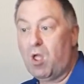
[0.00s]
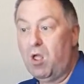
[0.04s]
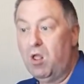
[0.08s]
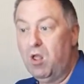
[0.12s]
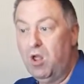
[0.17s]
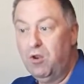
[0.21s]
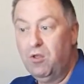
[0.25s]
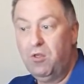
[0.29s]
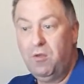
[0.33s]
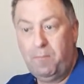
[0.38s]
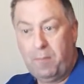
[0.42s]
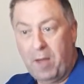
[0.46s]

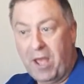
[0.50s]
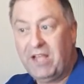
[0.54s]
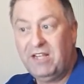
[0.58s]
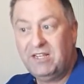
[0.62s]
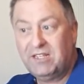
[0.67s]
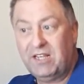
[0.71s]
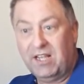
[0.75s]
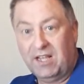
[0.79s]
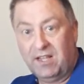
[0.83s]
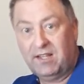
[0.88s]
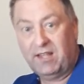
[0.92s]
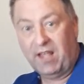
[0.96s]
Another
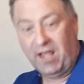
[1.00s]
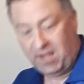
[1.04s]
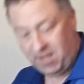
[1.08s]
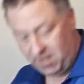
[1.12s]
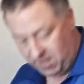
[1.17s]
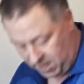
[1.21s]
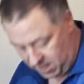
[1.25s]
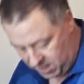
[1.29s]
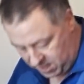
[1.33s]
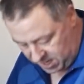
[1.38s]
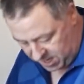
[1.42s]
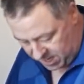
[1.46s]
basic
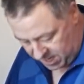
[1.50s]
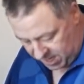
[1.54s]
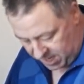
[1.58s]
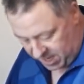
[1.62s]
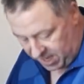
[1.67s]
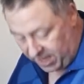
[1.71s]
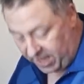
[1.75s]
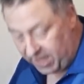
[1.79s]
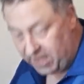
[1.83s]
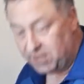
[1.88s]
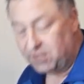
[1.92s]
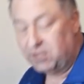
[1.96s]
thing
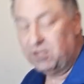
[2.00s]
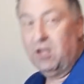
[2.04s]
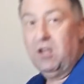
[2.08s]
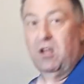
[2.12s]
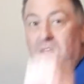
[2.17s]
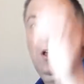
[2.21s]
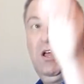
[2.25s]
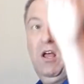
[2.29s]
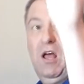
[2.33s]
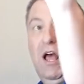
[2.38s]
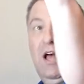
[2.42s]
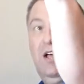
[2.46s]
is,
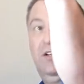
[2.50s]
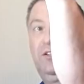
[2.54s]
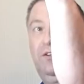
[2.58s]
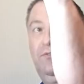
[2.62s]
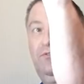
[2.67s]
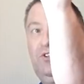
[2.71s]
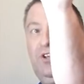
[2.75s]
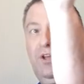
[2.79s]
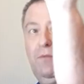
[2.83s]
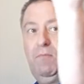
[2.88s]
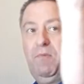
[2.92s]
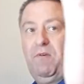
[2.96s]
as I've
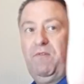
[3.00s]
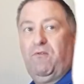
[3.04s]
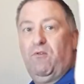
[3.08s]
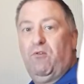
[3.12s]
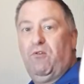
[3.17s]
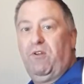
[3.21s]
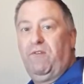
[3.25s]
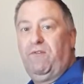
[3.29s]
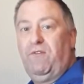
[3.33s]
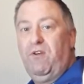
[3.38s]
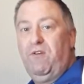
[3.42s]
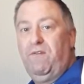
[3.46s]
said
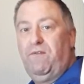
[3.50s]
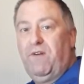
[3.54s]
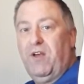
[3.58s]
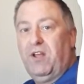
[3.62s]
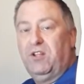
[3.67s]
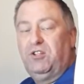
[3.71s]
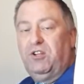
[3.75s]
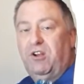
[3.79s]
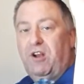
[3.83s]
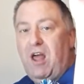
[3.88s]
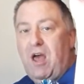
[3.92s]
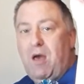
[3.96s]
before, if you
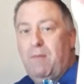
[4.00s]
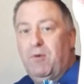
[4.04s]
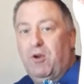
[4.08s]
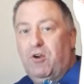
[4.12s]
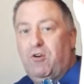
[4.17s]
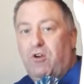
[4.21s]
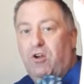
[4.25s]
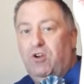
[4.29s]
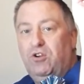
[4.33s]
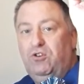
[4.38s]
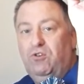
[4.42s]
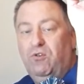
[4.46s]
fetch your arm
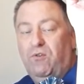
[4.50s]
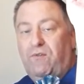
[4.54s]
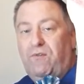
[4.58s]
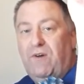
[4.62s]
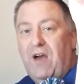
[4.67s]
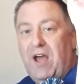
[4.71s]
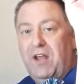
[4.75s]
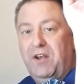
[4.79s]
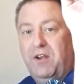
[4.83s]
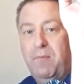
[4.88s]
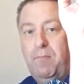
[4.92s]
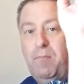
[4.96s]
across, you'll
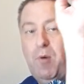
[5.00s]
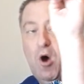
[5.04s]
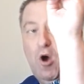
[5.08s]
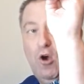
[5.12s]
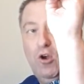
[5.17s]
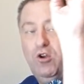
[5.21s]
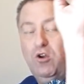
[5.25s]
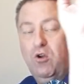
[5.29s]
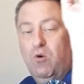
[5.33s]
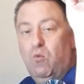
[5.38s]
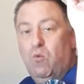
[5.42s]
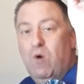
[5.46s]
find a
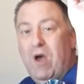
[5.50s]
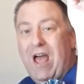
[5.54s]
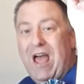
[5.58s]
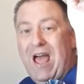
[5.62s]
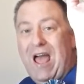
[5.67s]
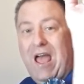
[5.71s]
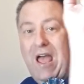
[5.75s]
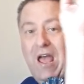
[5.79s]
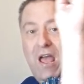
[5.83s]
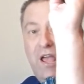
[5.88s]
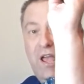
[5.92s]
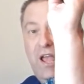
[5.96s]
point
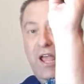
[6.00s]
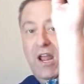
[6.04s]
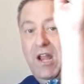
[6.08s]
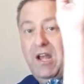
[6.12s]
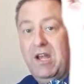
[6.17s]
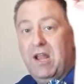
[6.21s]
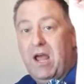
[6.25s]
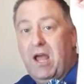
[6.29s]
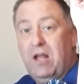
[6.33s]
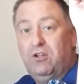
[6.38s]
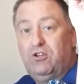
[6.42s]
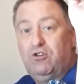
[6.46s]
where it
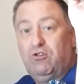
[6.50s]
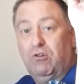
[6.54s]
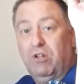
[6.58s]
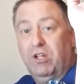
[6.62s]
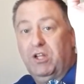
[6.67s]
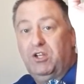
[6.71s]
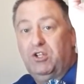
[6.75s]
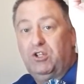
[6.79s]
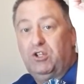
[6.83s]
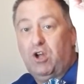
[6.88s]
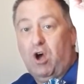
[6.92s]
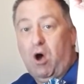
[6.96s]

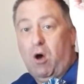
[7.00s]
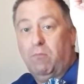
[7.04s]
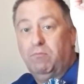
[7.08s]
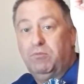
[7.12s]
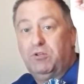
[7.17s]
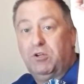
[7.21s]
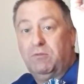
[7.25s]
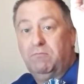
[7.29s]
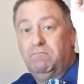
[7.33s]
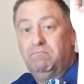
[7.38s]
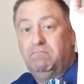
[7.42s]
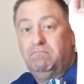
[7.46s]
naturally
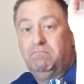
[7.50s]
stops.